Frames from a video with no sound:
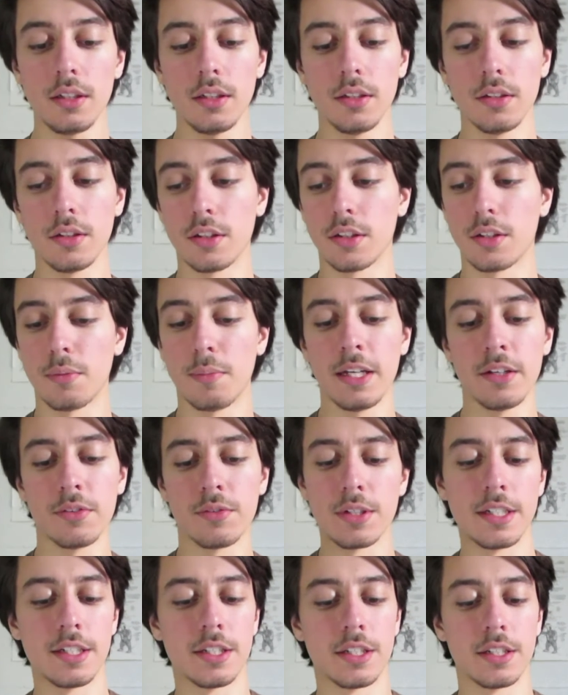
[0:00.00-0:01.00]
The main
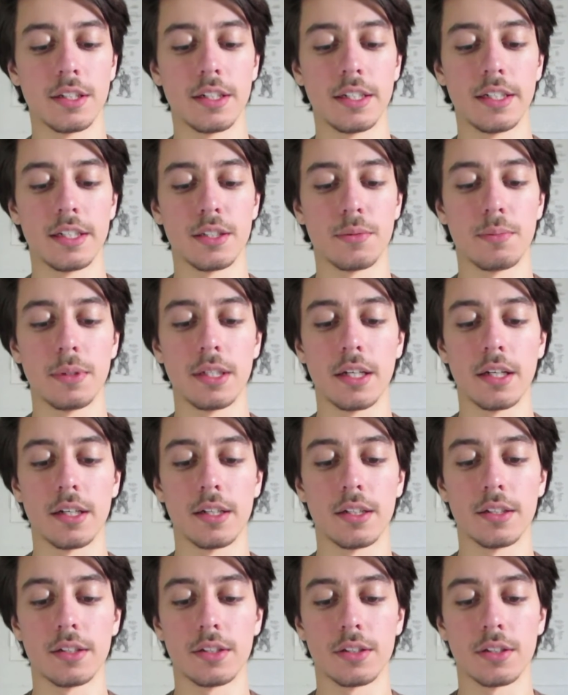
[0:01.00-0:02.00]
reason is
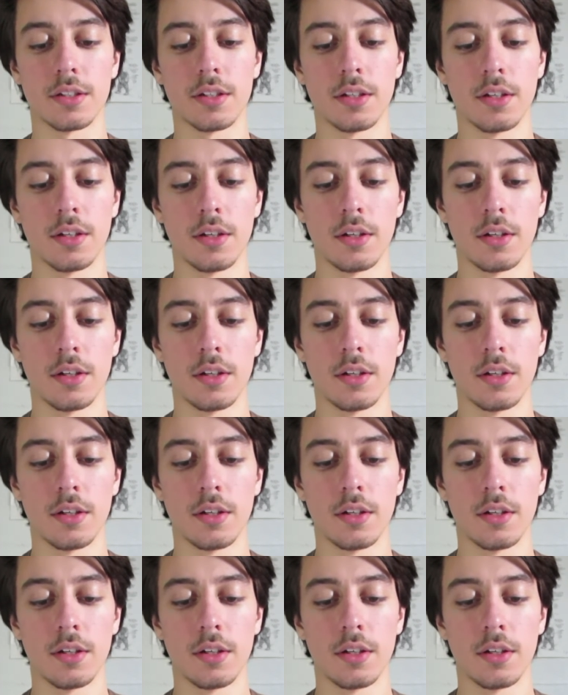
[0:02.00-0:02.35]
because